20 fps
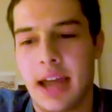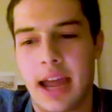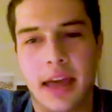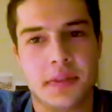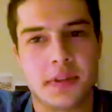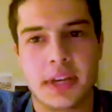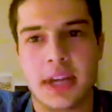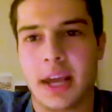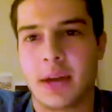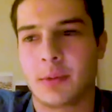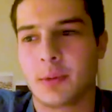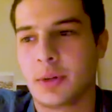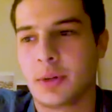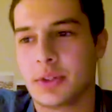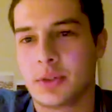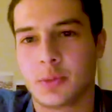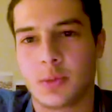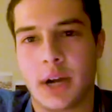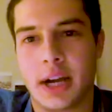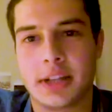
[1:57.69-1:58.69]
Anthony
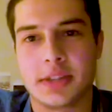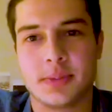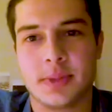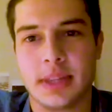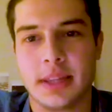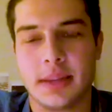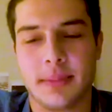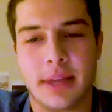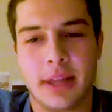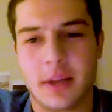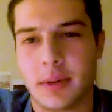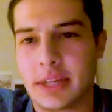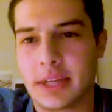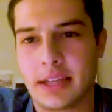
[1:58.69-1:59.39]
Edwards, Wiseman, LaMelo,